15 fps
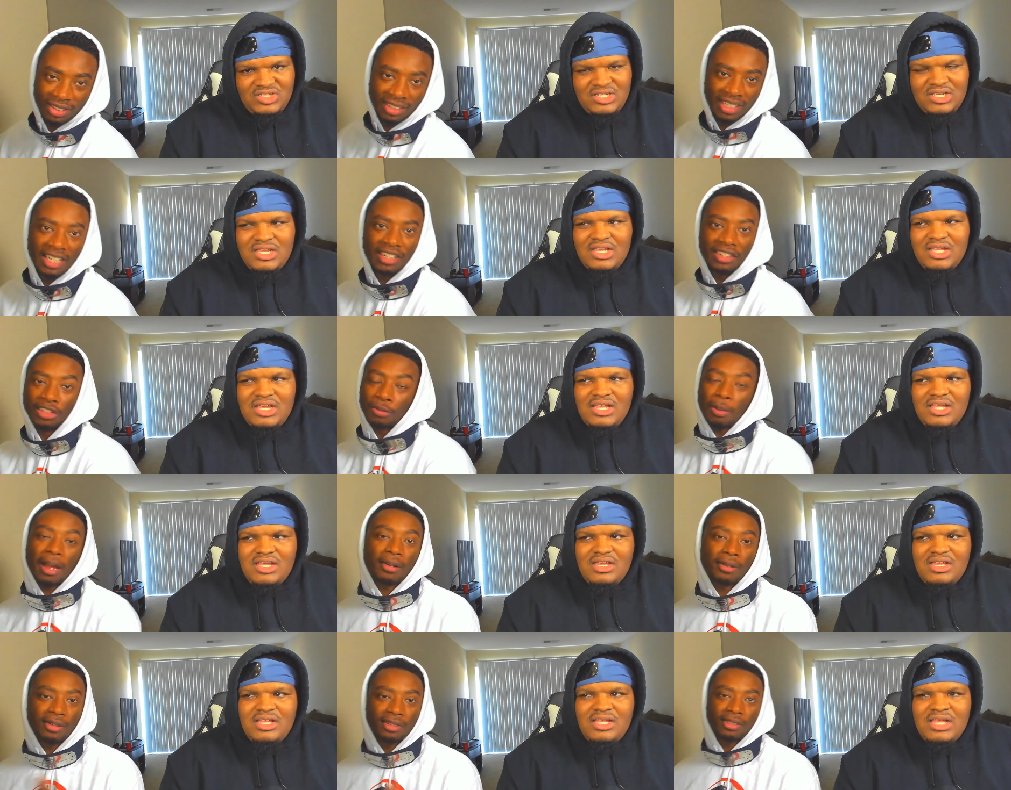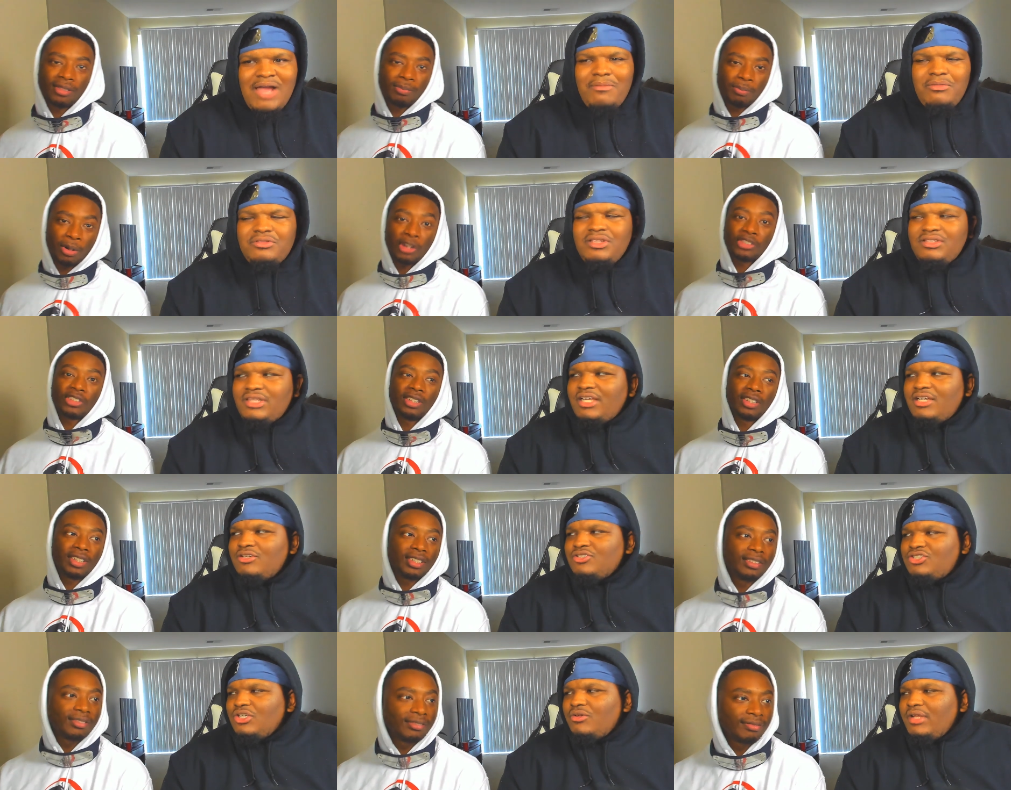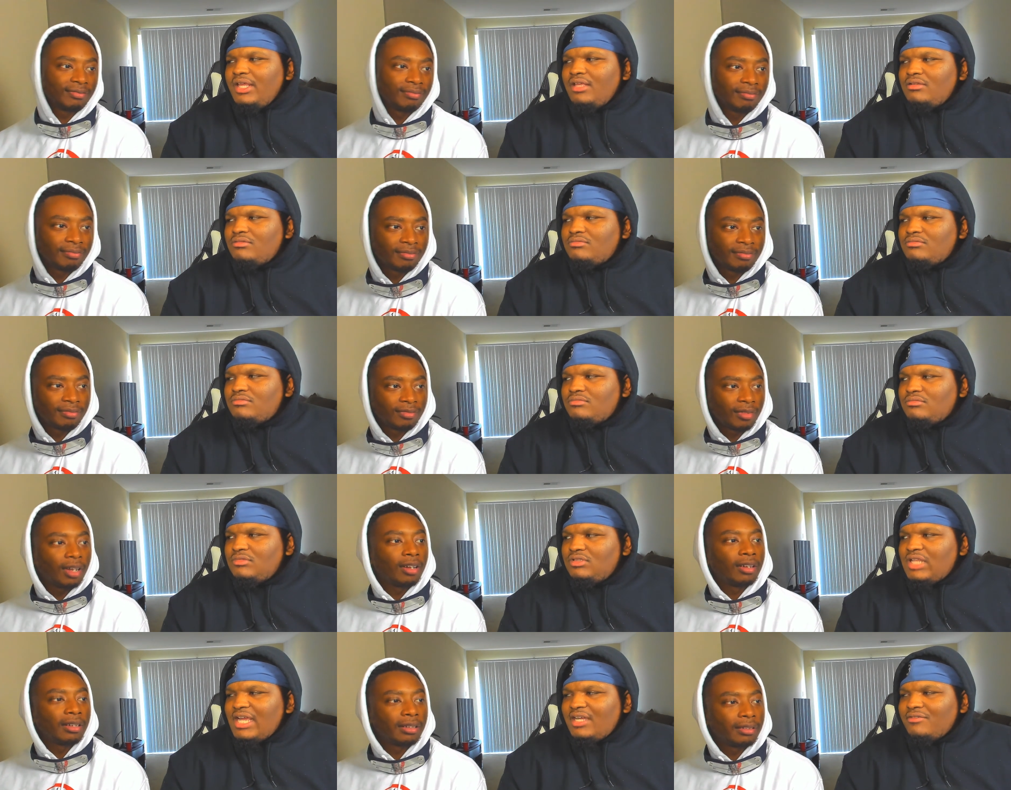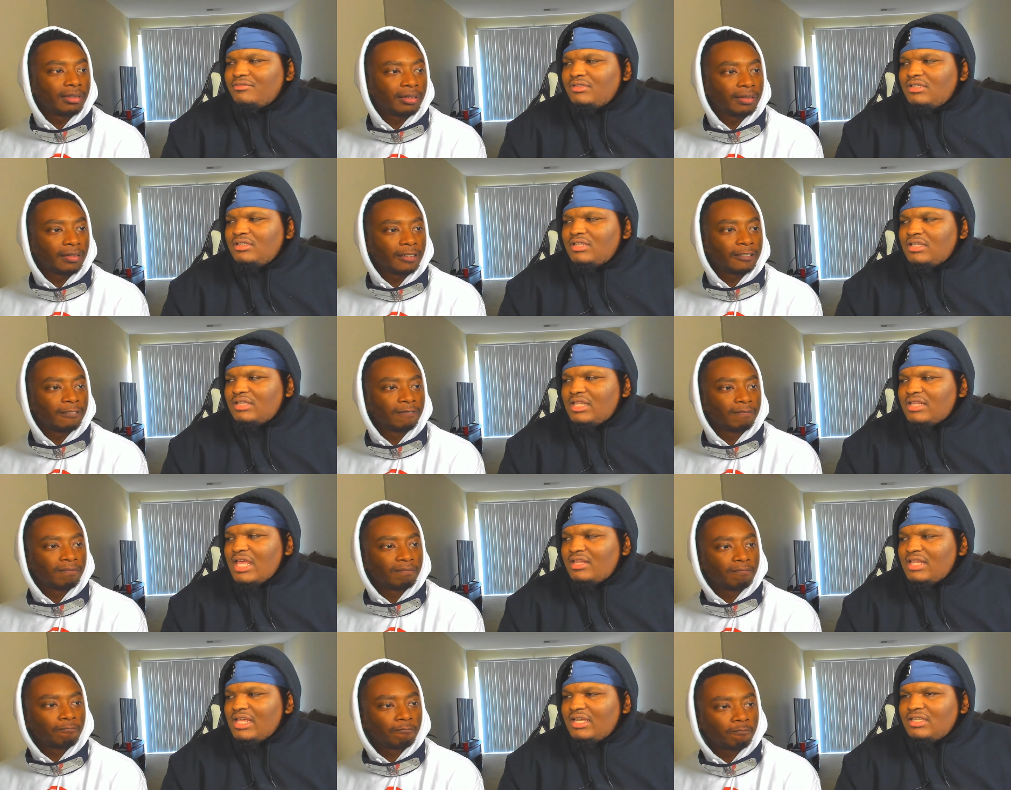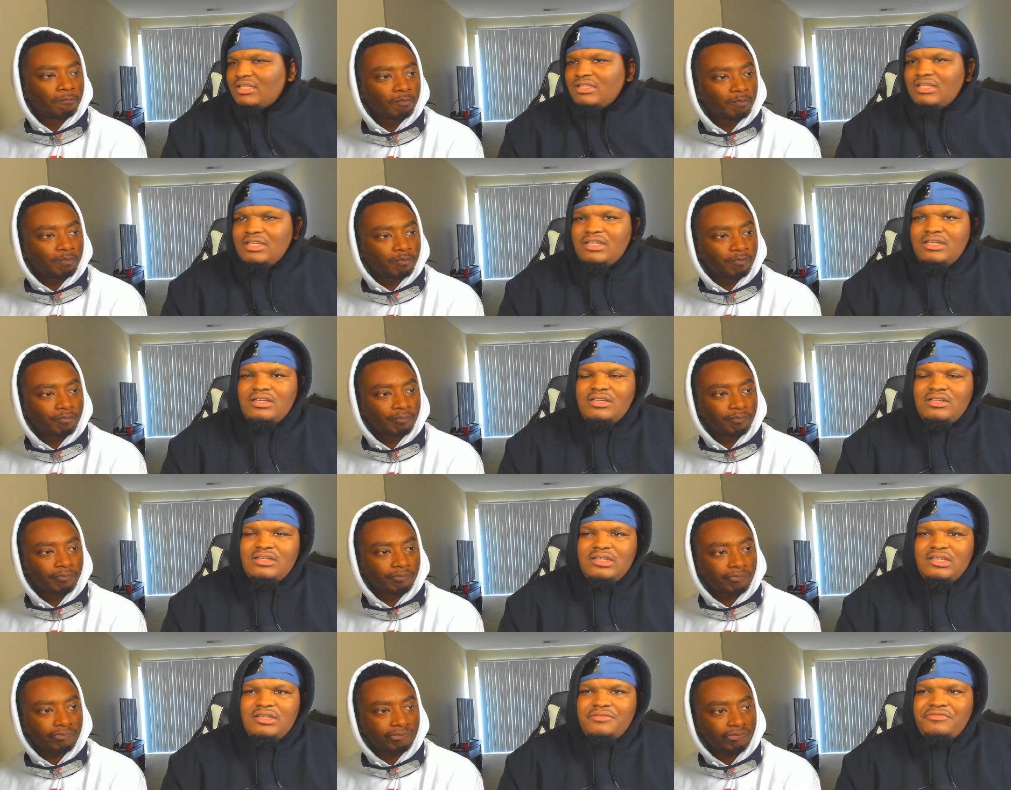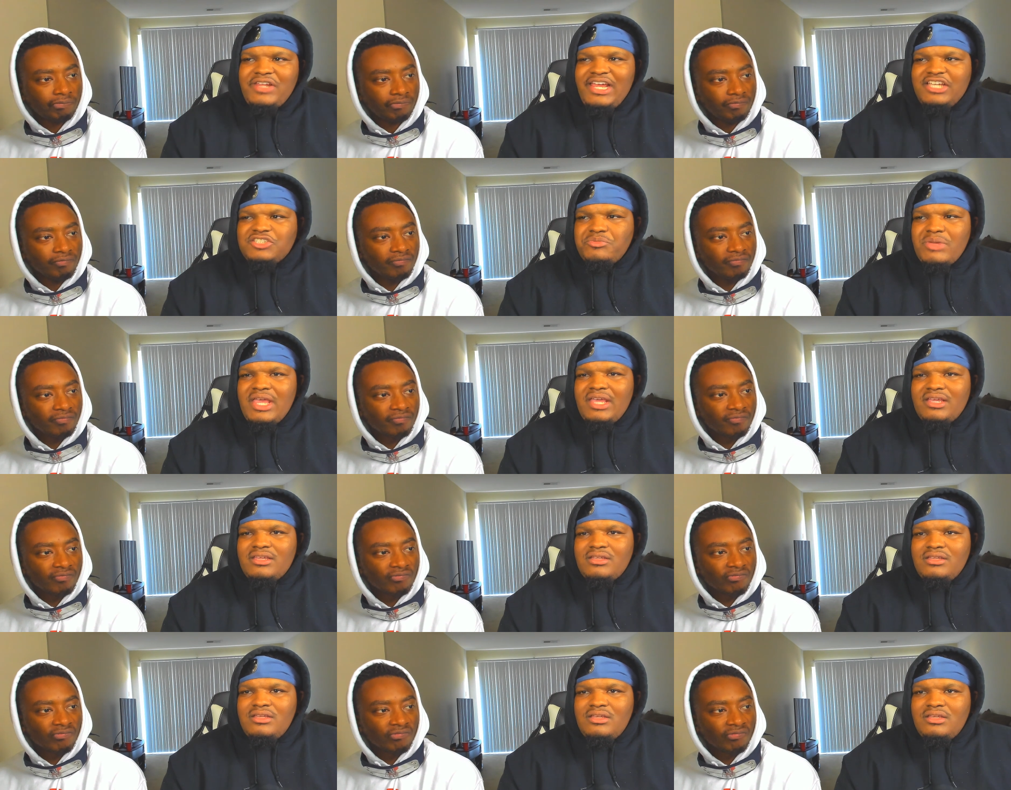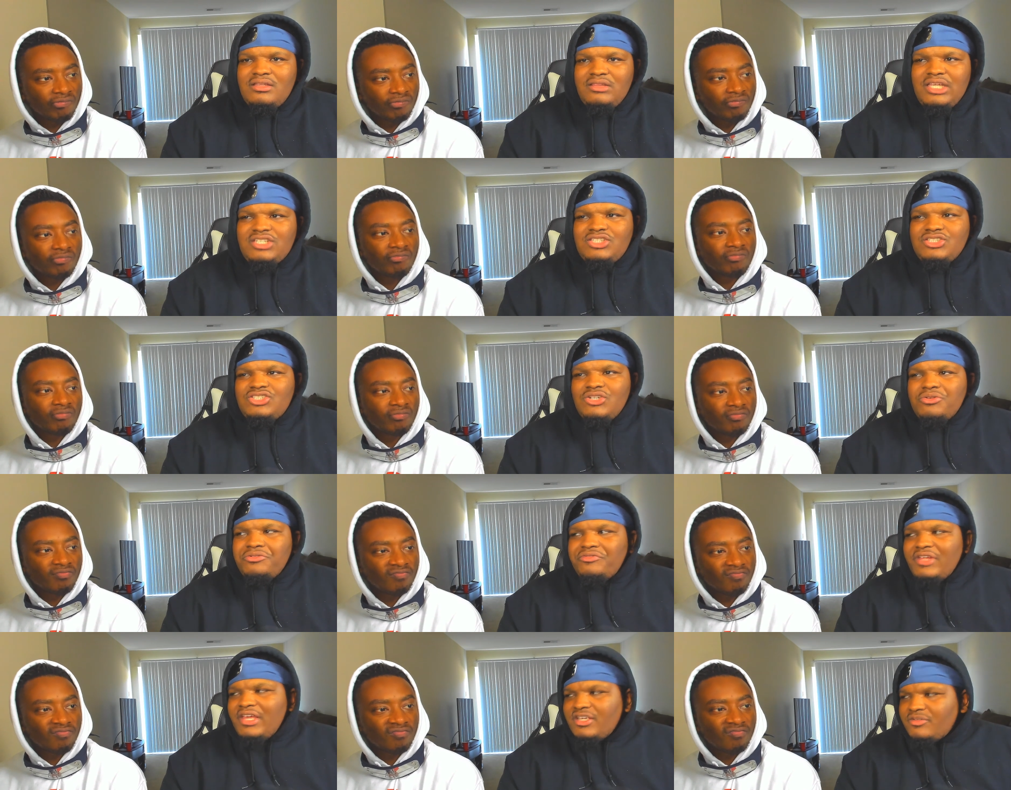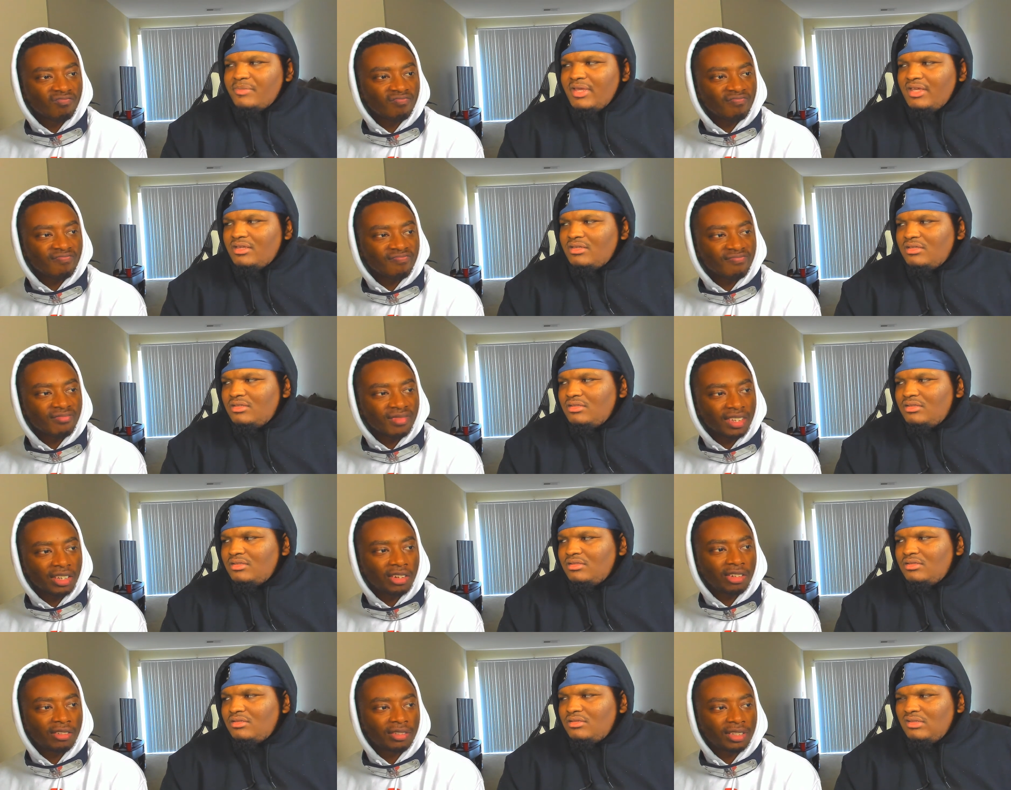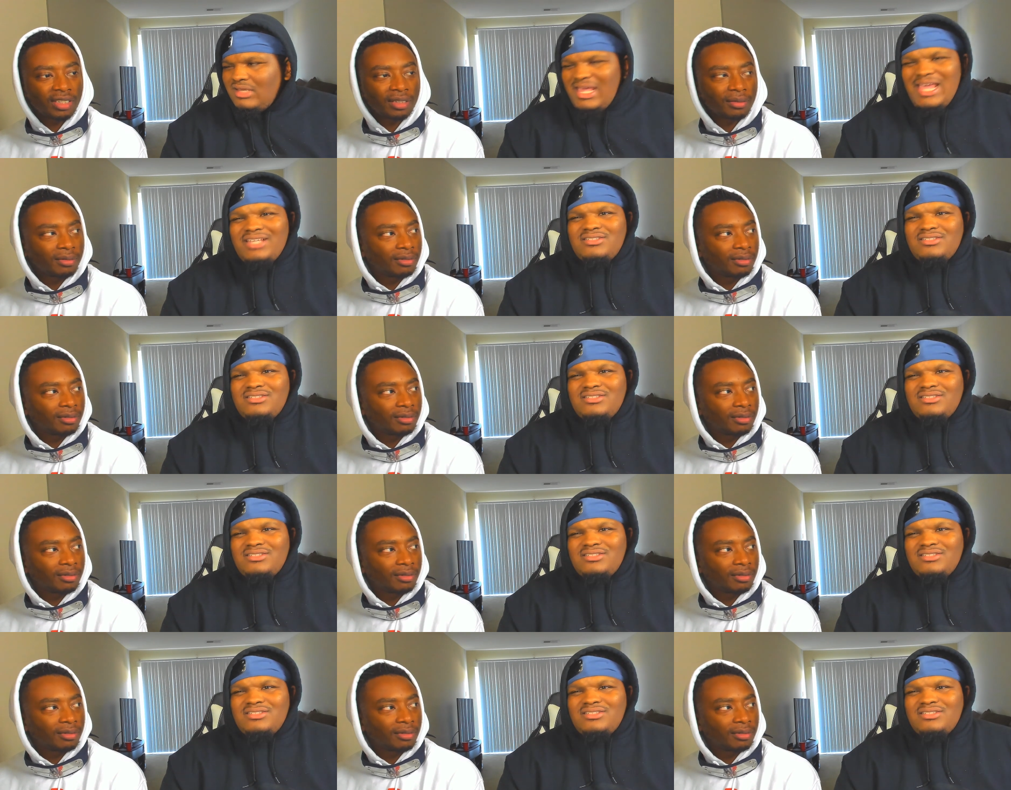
Speaker 1: getting his powers. I would think they're gonna show that,
Speaker 2: huh? like a, a like a, a, a, a flashback. They should mm. show the flashback. You
Speaker 1: know what I'm saying? It has